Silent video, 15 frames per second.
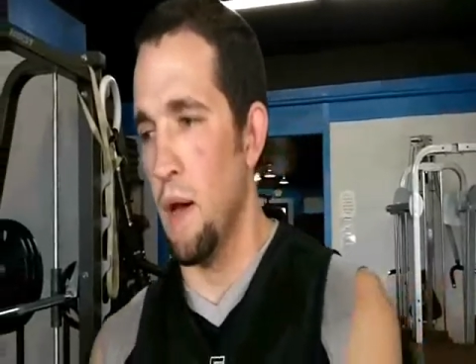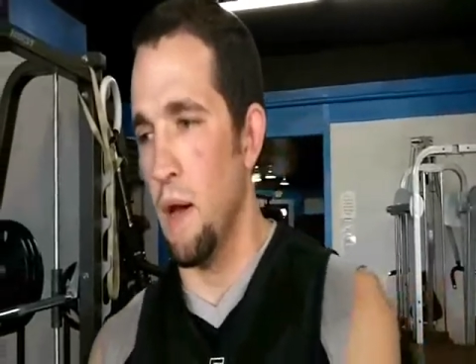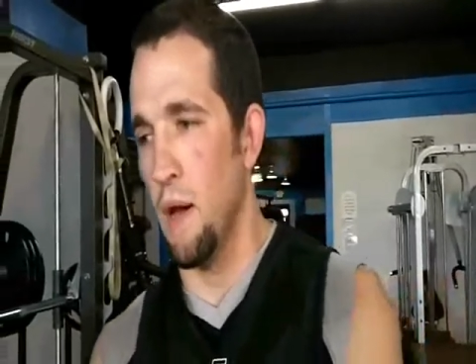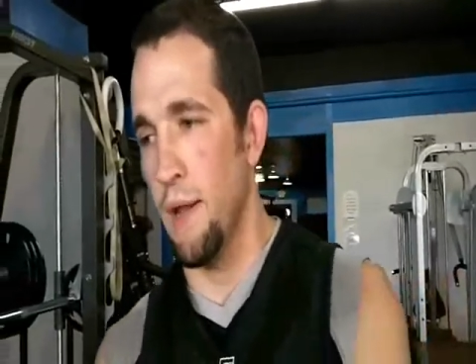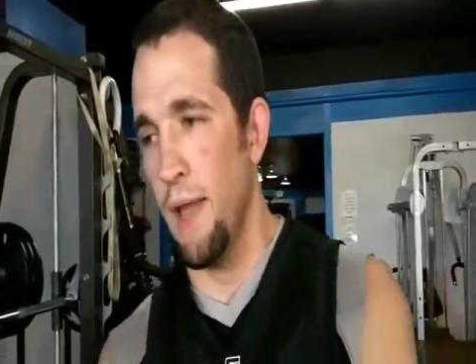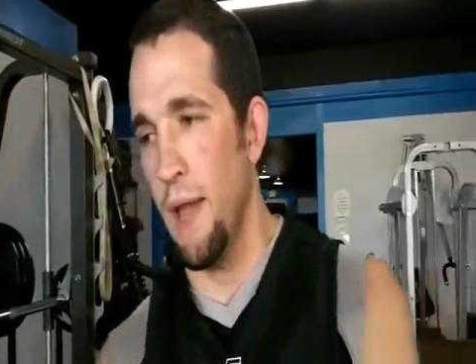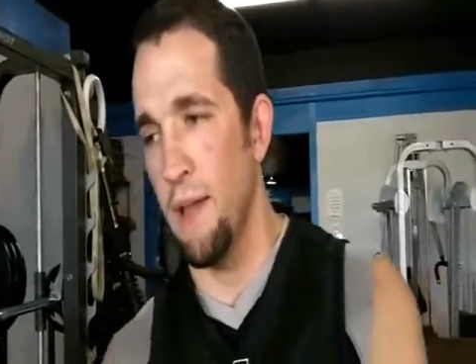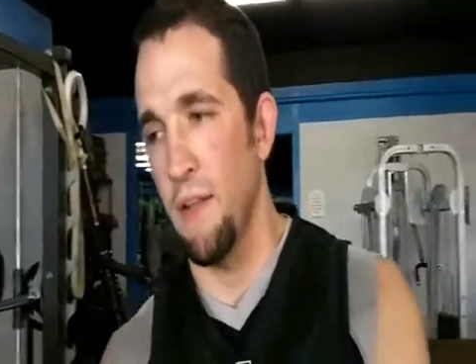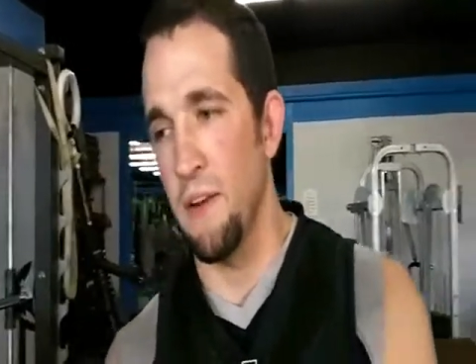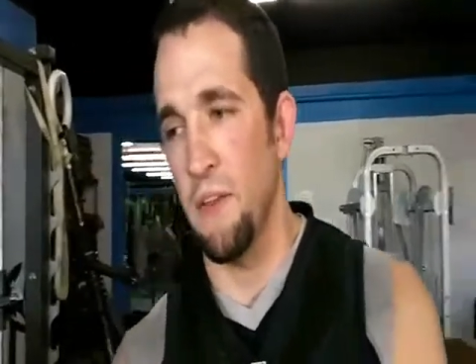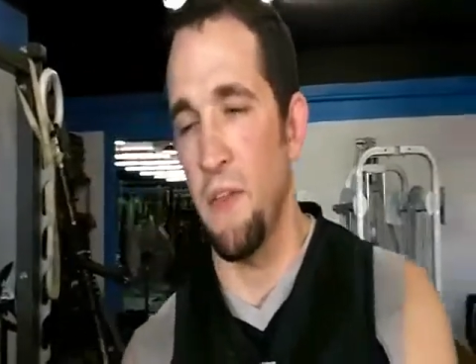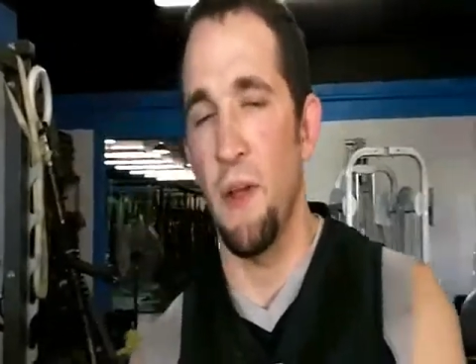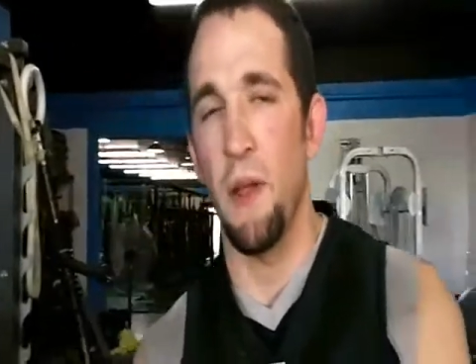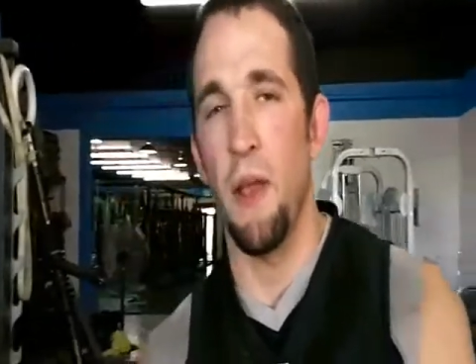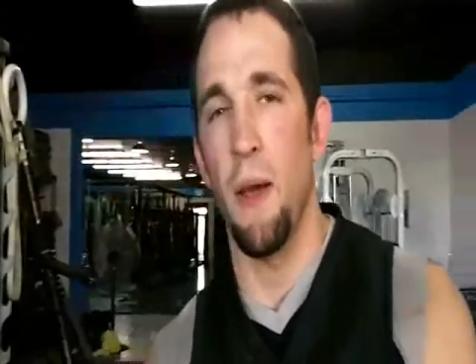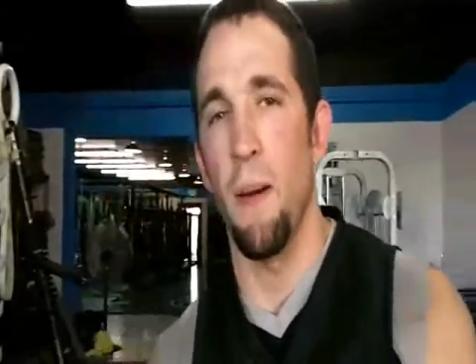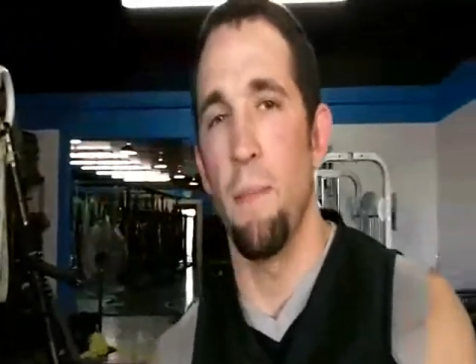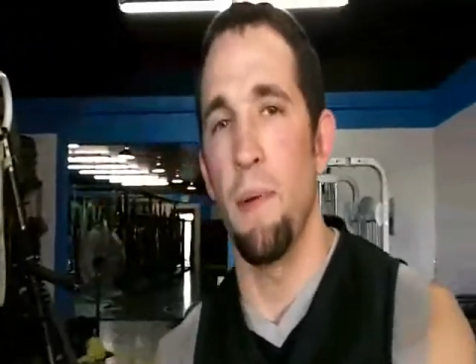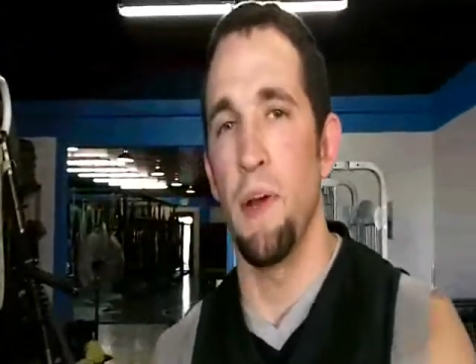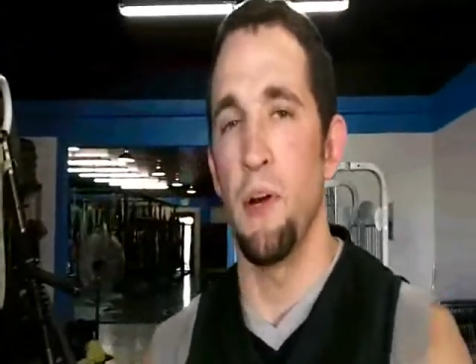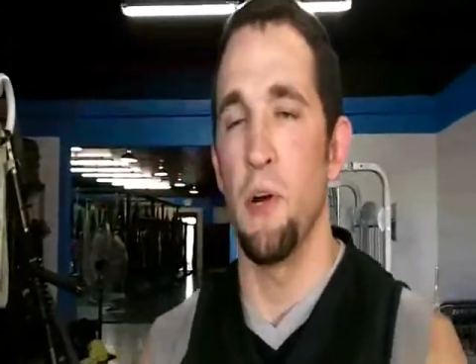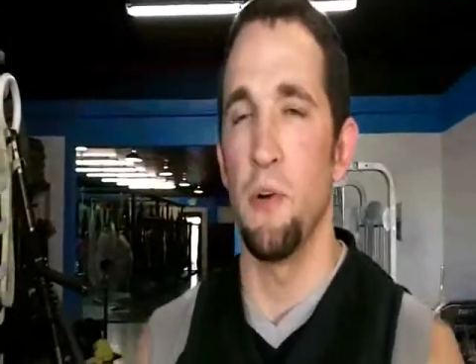Uh, yeah, I'd like to thank
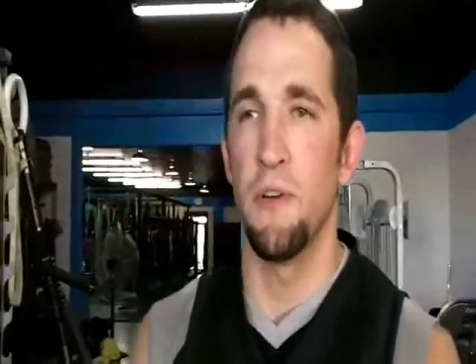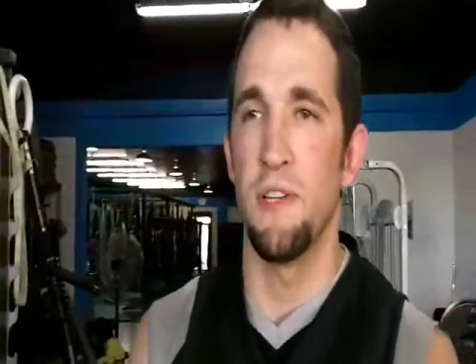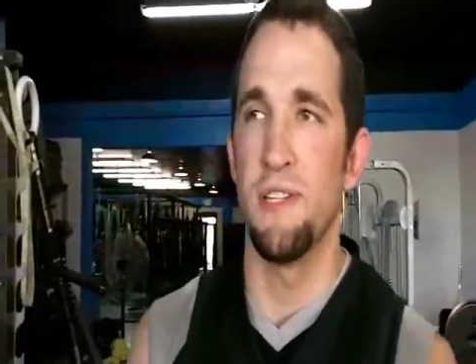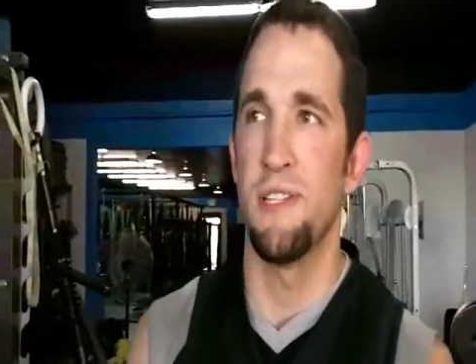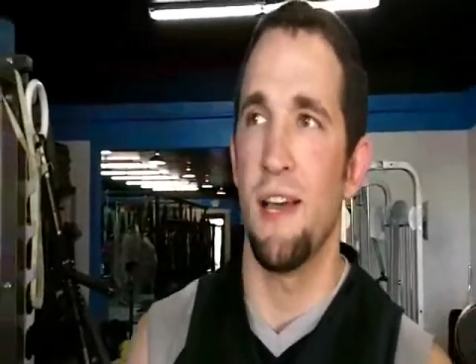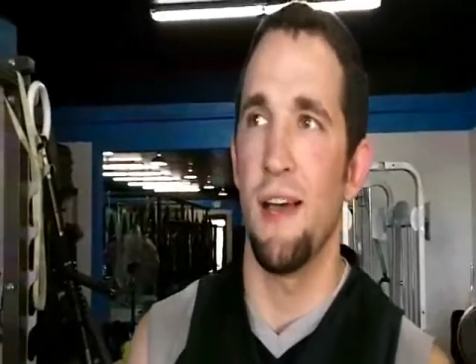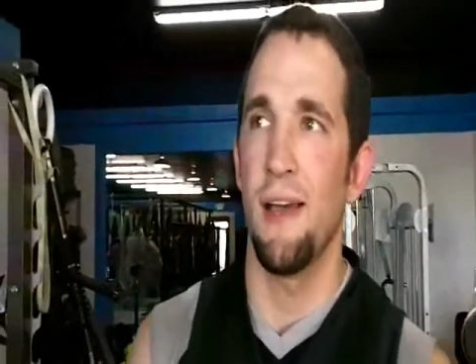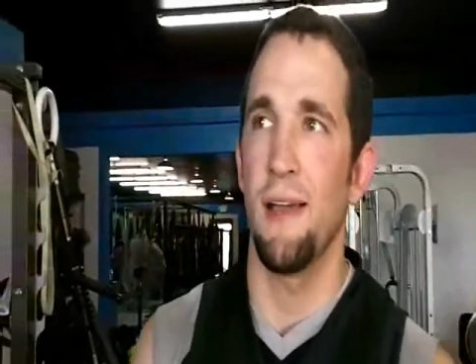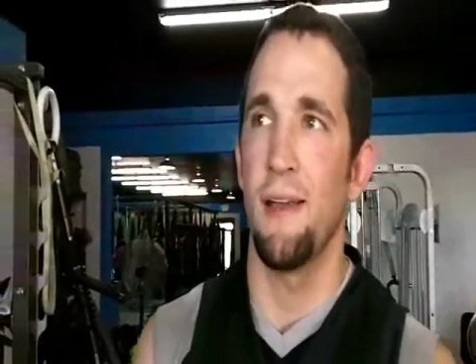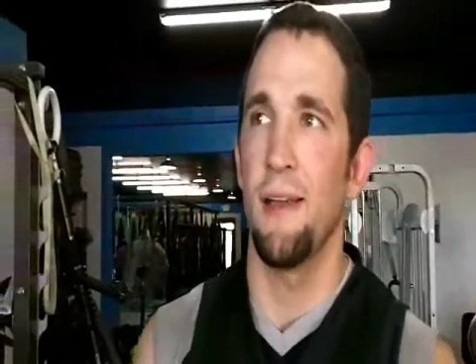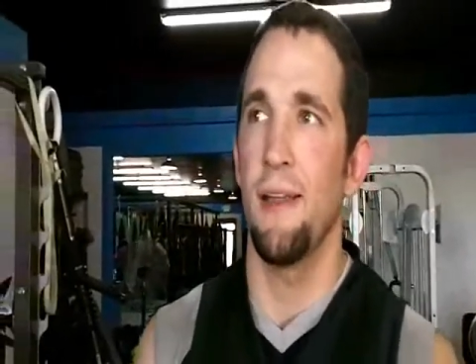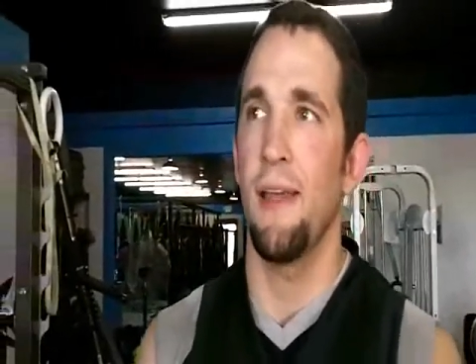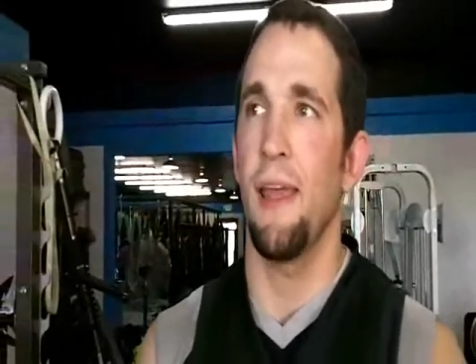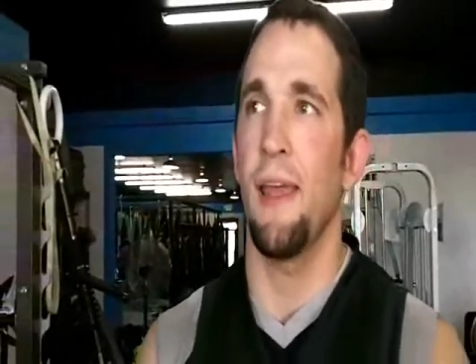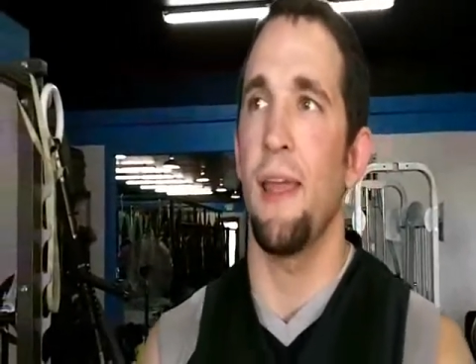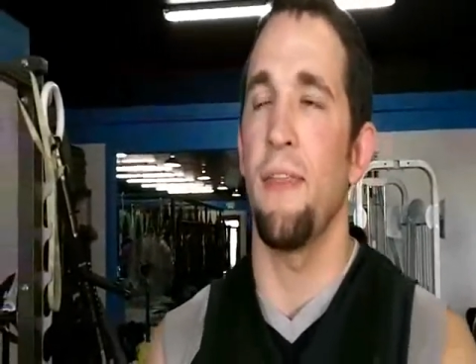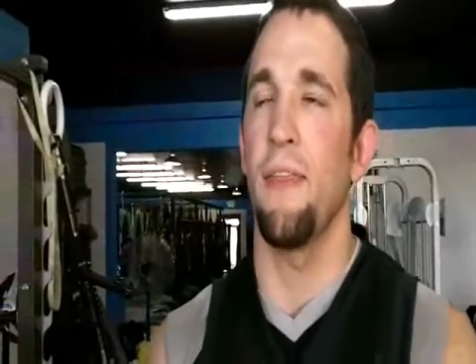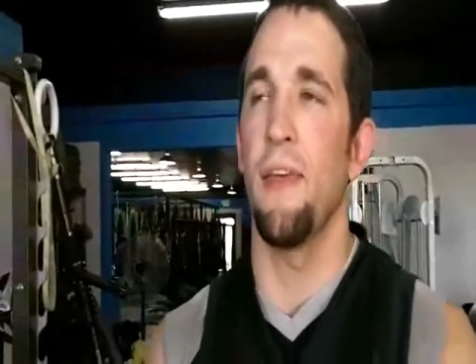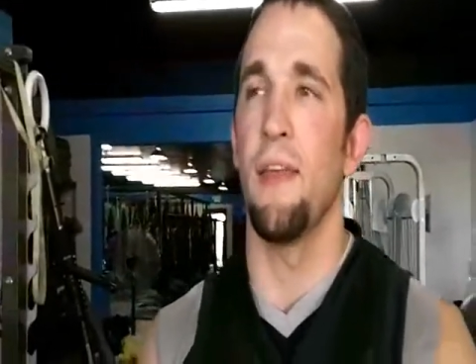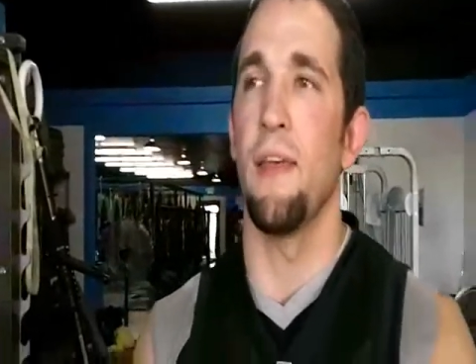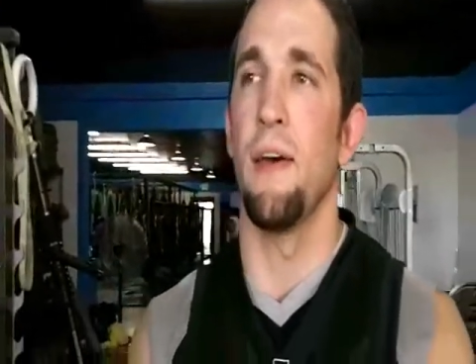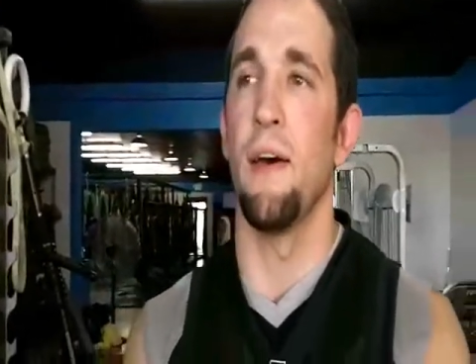uh, Be Your Own Design
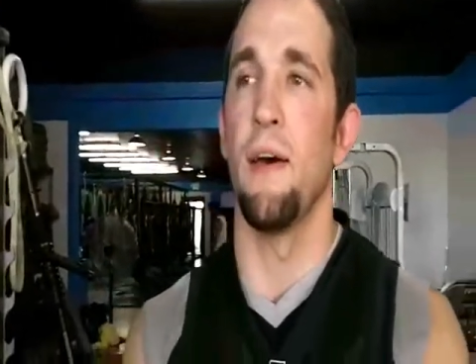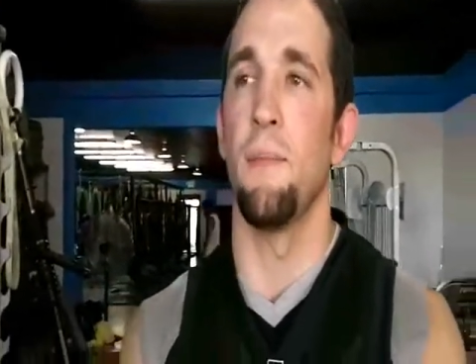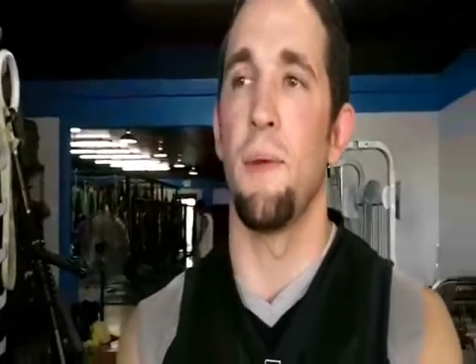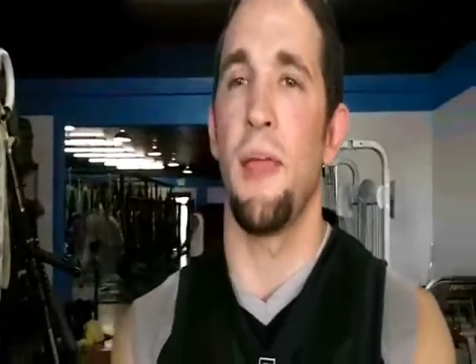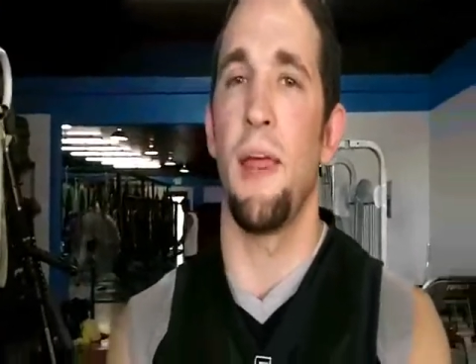and then uh,